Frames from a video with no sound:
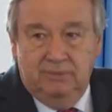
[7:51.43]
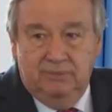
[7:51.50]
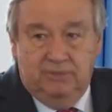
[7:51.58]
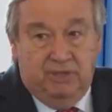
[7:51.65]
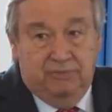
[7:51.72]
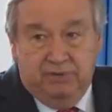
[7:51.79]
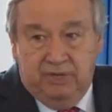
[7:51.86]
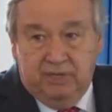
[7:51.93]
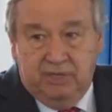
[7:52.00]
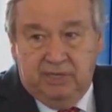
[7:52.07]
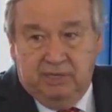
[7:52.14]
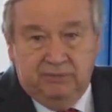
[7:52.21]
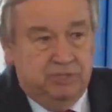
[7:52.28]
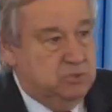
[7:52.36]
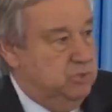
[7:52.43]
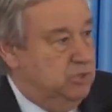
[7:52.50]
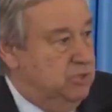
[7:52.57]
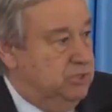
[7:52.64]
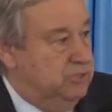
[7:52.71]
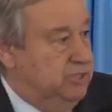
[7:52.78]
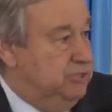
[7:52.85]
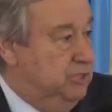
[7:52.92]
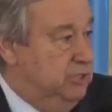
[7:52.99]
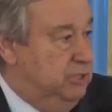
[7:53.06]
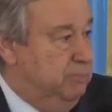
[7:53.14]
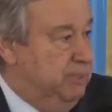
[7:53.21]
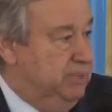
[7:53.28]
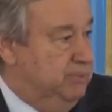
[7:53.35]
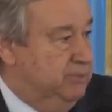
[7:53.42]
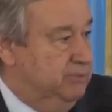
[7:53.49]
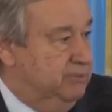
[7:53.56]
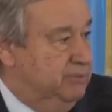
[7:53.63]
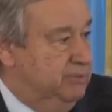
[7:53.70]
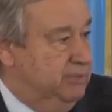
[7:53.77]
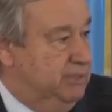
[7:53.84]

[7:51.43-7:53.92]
the African countries were not yet independent.